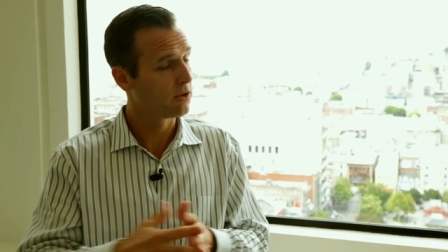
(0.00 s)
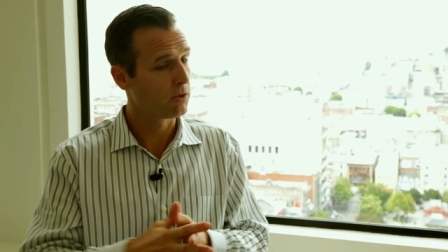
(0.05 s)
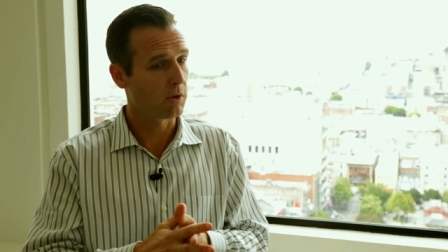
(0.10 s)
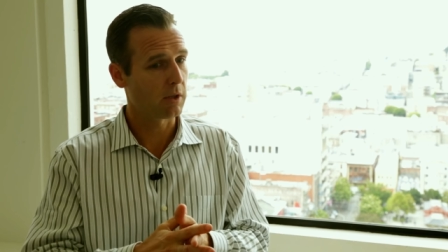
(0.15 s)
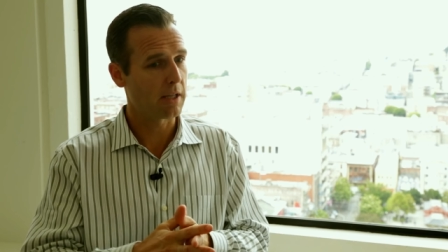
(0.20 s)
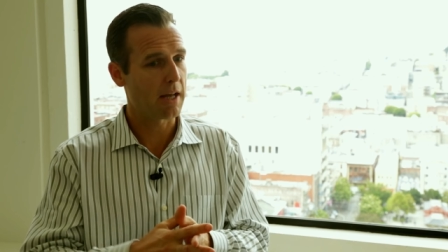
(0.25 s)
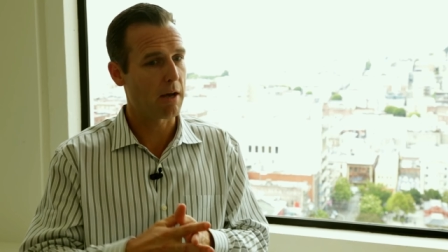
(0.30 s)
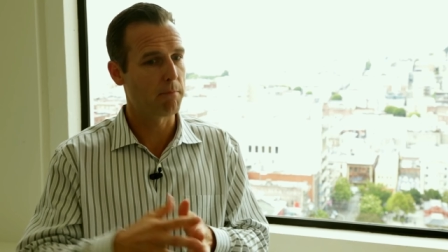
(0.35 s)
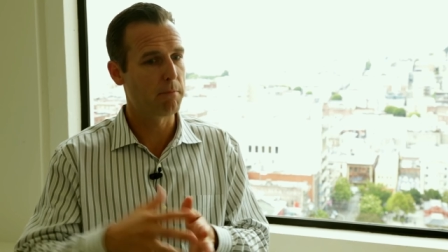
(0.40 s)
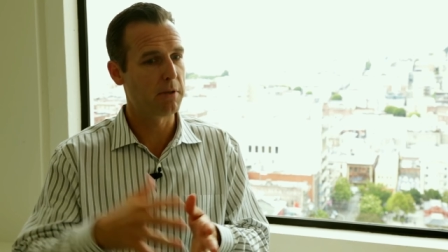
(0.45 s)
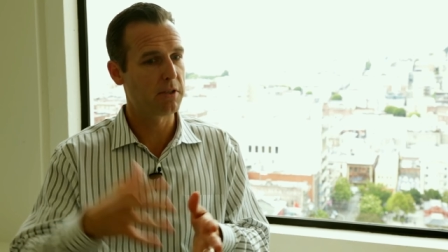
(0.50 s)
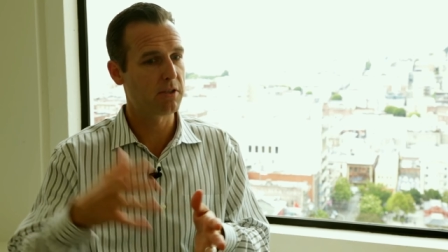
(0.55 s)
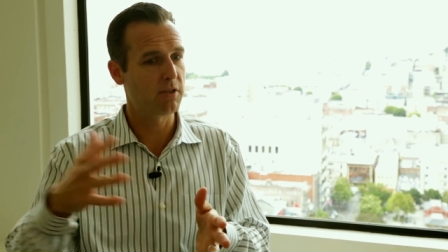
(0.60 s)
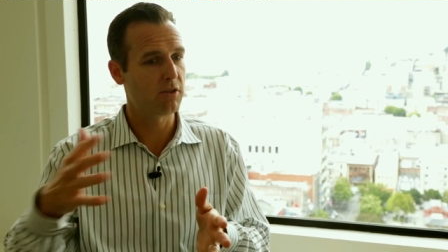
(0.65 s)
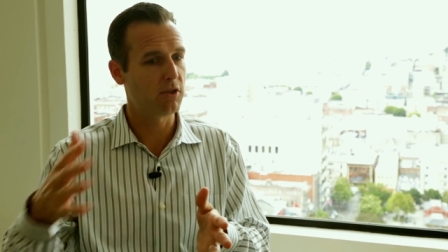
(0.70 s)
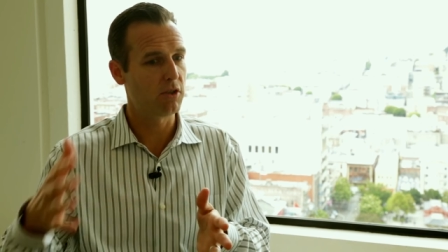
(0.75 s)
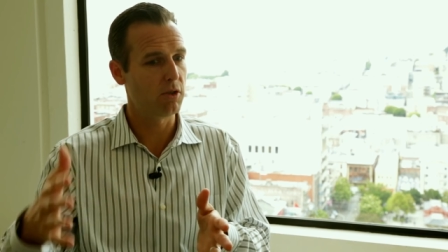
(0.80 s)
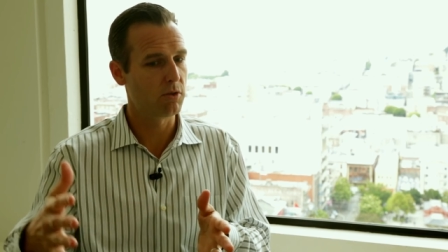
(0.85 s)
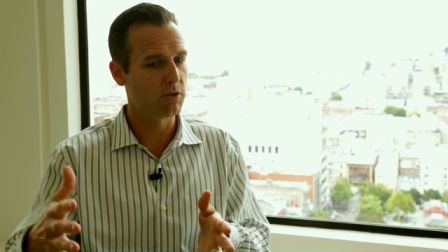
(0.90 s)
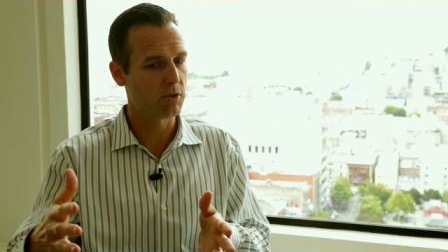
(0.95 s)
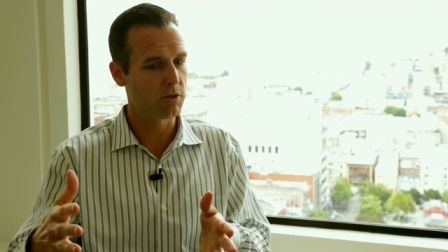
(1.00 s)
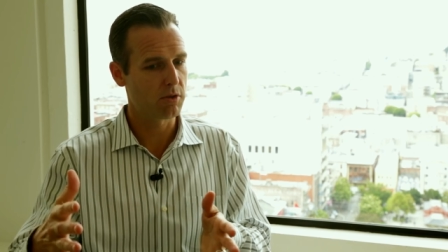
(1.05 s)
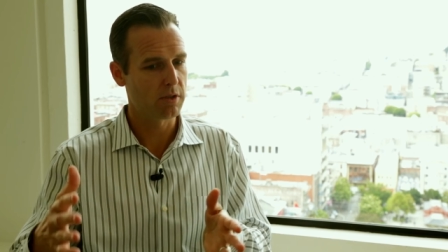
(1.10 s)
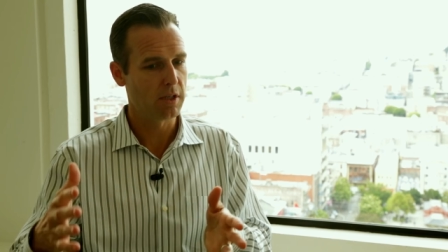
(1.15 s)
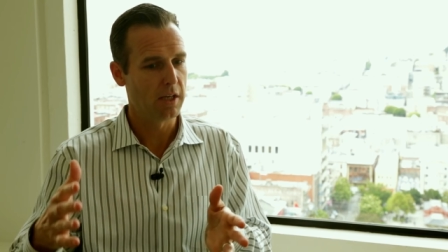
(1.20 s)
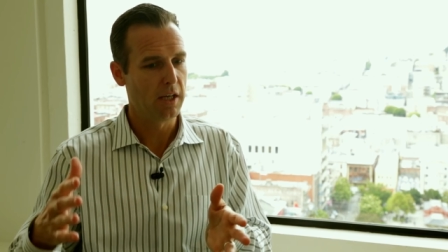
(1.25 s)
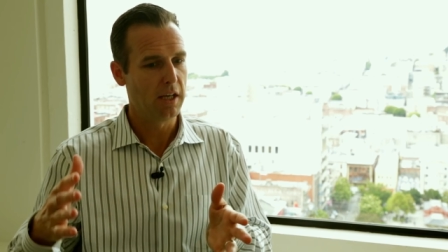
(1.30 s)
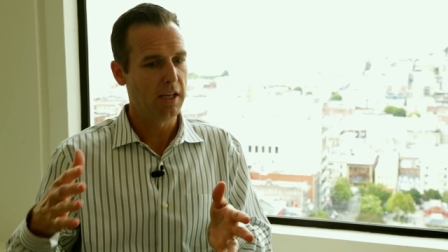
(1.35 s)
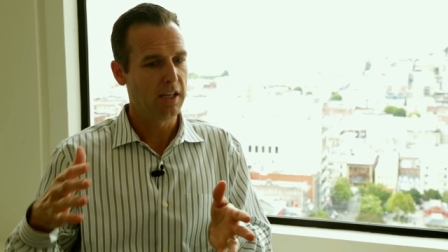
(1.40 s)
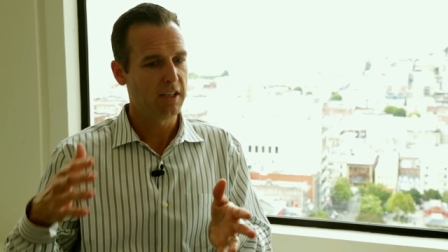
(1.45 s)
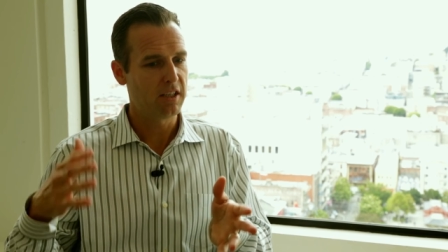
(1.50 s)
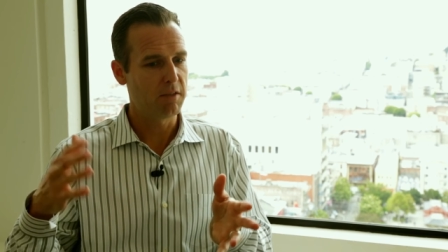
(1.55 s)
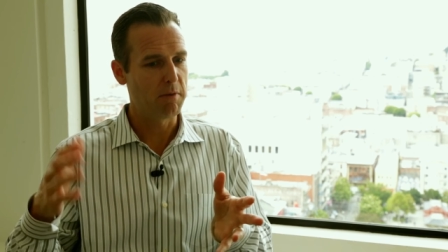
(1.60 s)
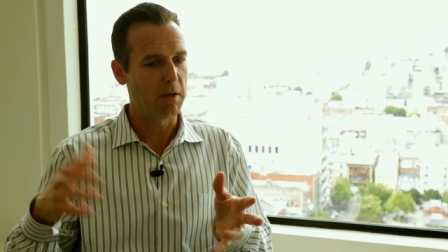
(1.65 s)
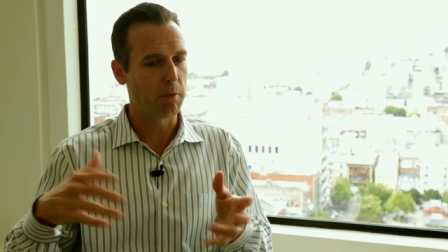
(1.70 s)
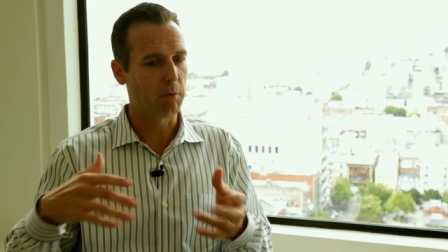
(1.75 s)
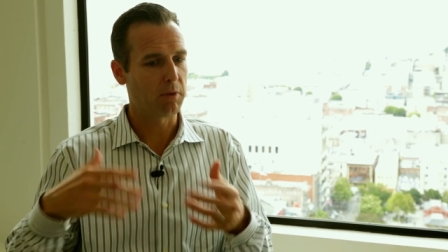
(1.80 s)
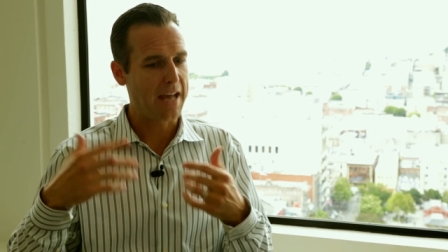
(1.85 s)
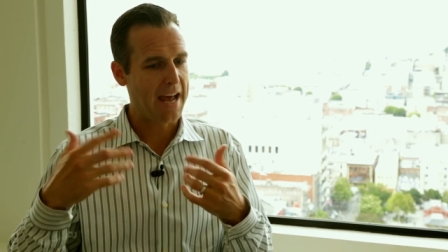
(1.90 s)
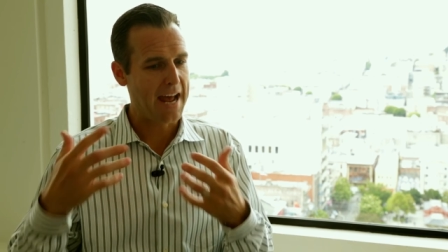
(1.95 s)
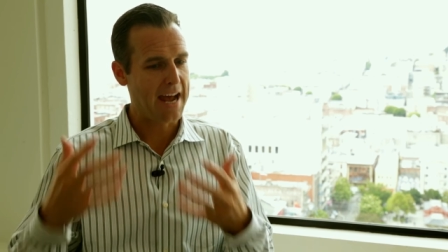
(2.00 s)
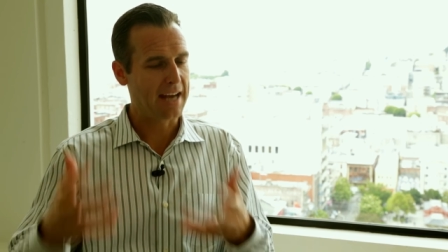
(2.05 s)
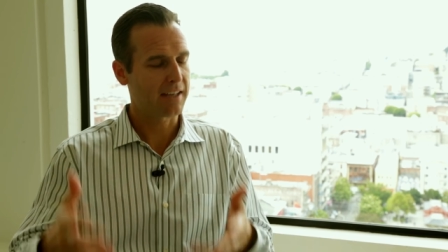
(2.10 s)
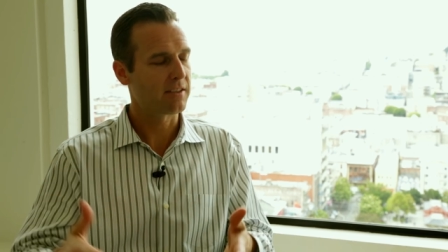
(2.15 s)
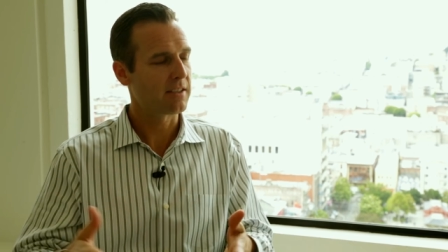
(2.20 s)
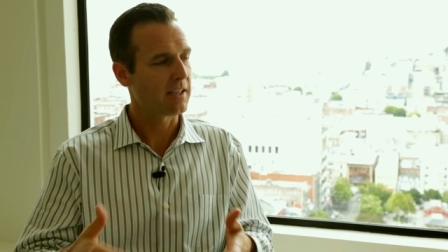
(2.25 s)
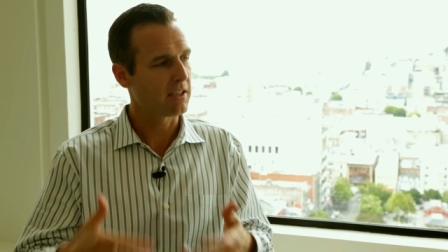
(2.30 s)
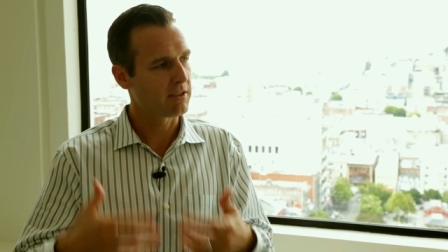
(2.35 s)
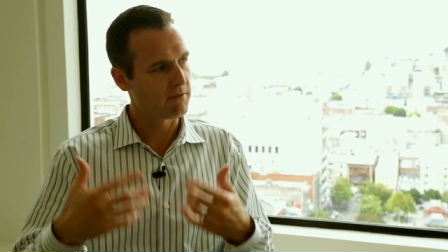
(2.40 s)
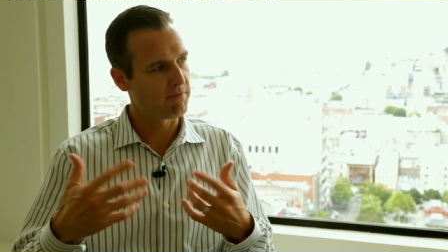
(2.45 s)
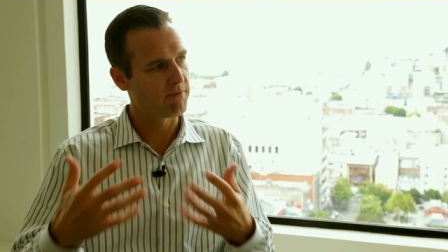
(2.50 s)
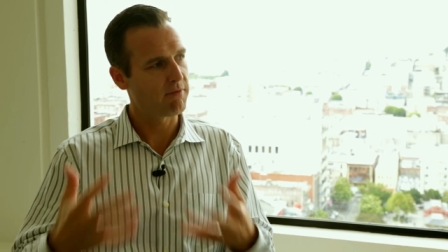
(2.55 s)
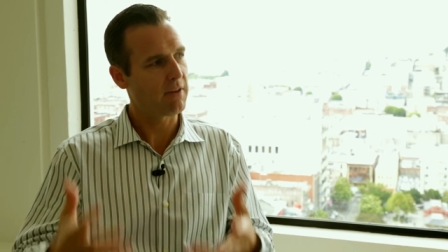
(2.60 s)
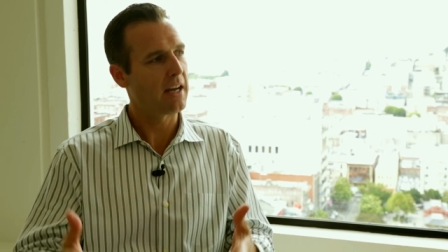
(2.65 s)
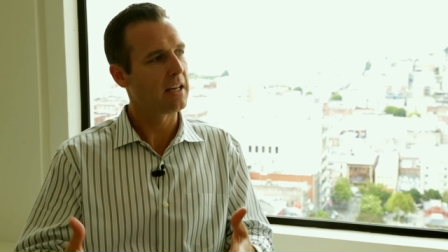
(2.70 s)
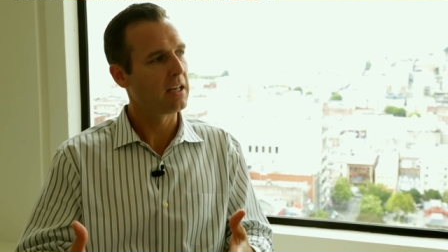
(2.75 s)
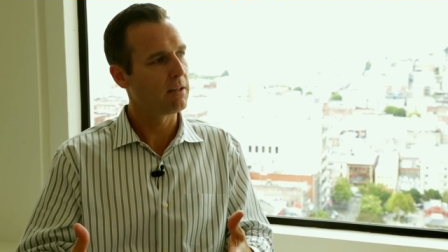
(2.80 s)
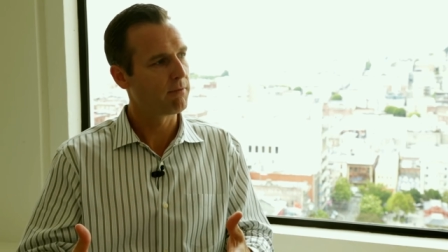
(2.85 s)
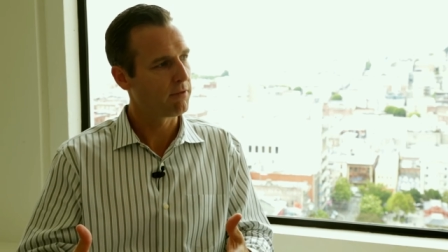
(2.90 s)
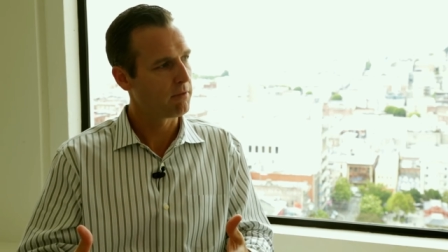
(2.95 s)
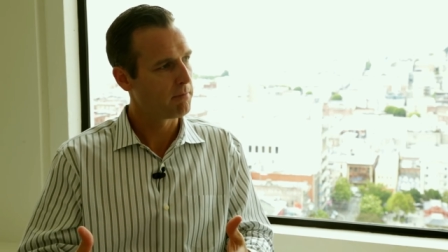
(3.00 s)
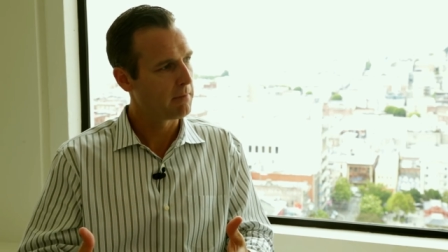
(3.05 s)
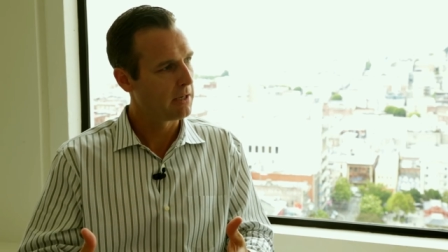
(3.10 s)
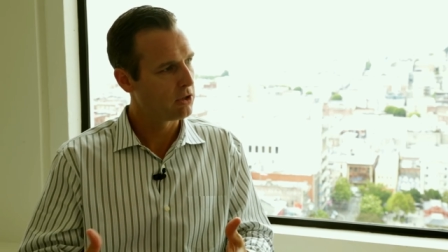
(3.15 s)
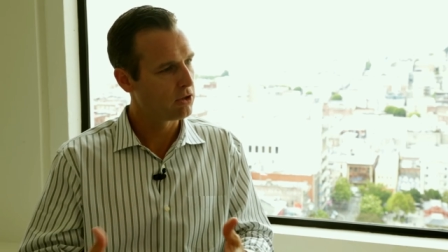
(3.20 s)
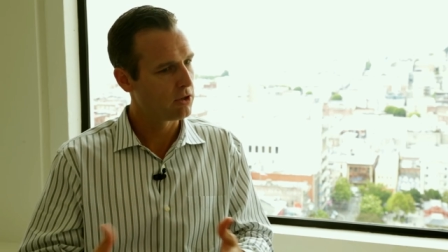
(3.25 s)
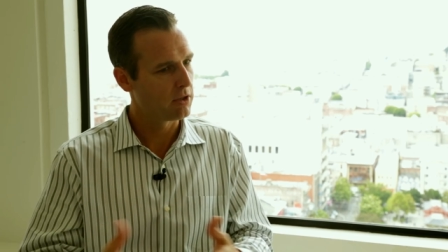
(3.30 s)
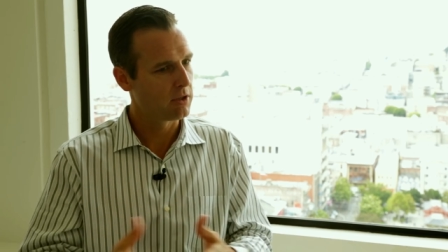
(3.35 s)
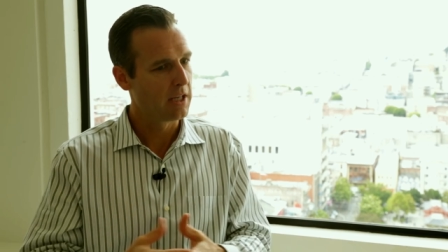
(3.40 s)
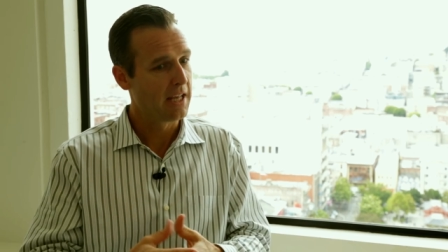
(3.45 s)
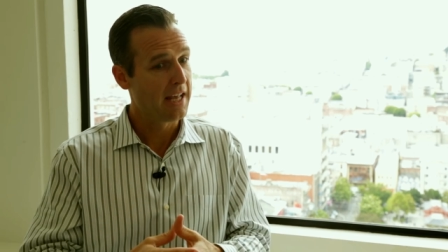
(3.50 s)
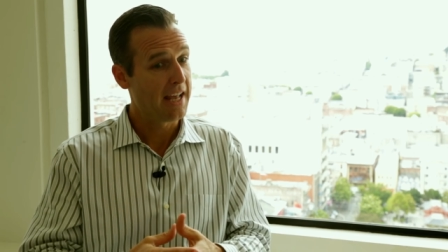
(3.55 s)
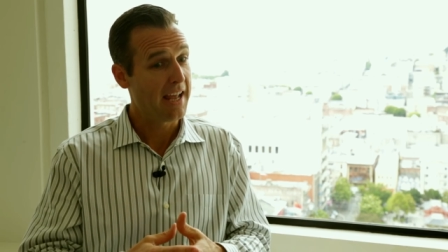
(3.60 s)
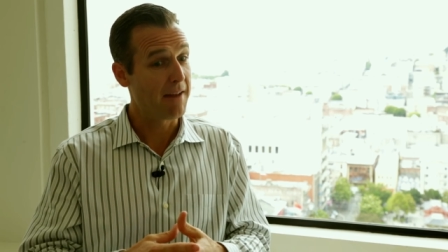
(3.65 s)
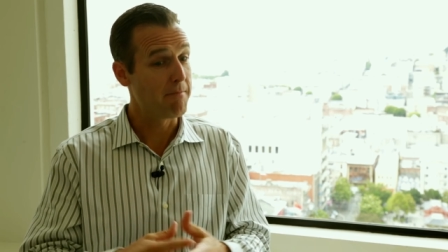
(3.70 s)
to allow business users to be able to access and find information,